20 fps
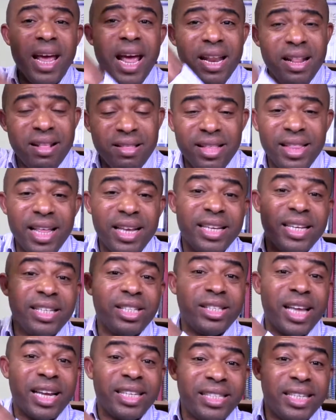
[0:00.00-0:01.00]
anything that
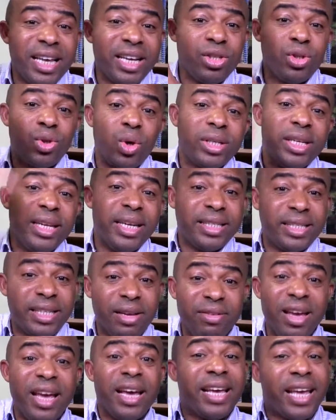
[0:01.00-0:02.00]
is, that is exalting
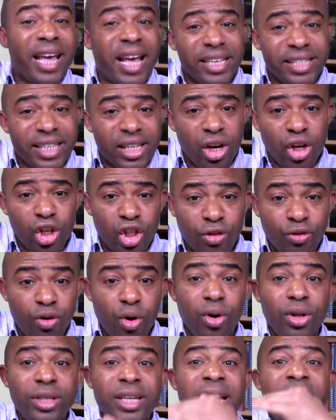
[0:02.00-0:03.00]
itself against the knowledge of
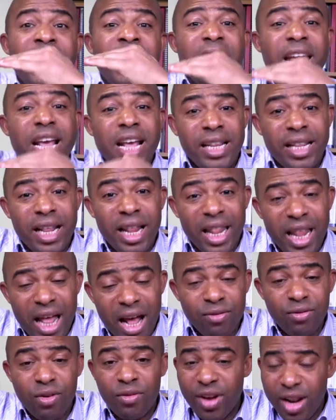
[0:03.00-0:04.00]
God in the
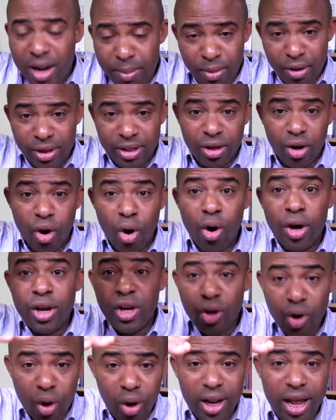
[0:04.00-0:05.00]
life of anybody or
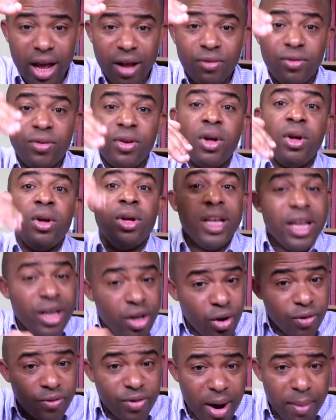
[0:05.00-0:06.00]
in your life, in
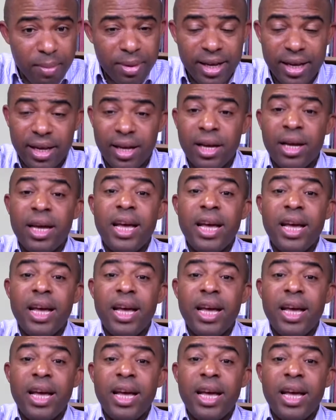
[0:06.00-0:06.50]
your family,